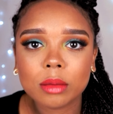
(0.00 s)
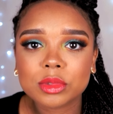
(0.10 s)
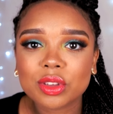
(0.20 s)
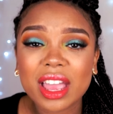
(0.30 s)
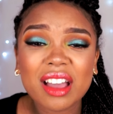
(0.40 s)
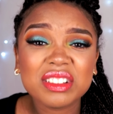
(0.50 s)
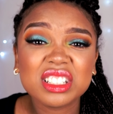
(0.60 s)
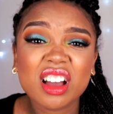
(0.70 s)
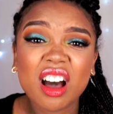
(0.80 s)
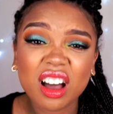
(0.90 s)
So they have a
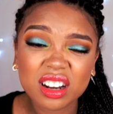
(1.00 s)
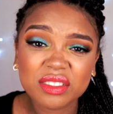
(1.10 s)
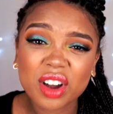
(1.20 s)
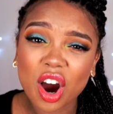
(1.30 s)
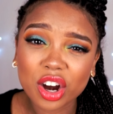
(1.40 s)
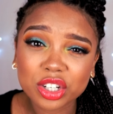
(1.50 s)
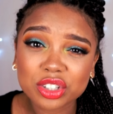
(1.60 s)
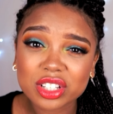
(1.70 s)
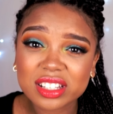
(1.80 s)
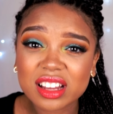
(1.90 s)
ton of
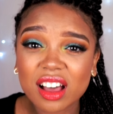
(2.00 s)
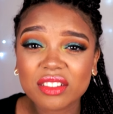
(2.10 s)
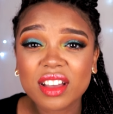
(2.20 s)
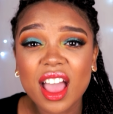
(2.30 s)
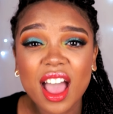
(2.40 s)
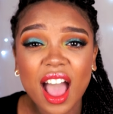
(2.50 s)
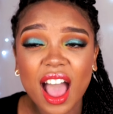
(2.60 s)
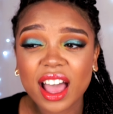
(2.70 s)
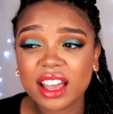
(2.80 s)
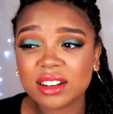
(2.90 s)
Carter's stuff
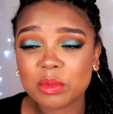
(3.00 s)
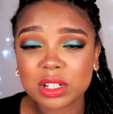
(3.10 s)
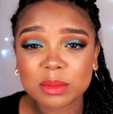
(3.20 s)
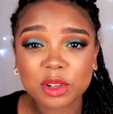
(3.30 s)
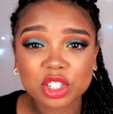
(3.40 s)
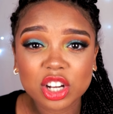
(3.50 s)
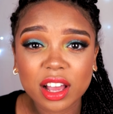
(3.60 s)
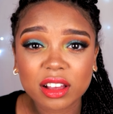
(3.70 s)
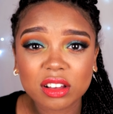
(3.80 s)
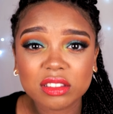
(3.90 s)
at Once Upon a
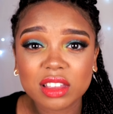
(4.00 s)
Child.